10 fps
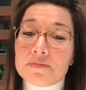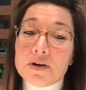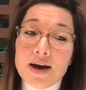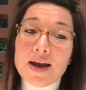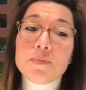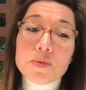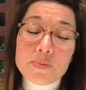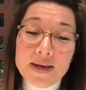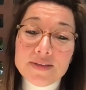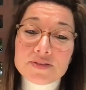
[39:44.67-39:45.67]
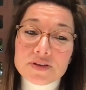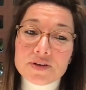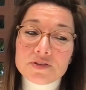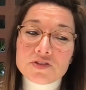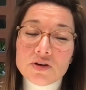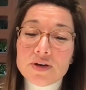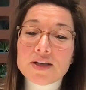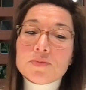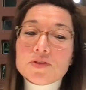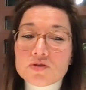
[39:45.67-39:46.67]
Well, mm-hmm. I'm a painter. Don't
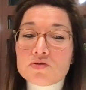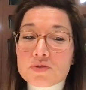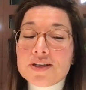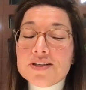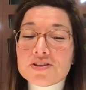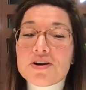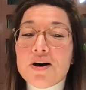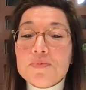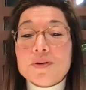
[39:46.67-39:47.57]
ask me to three D sculpt.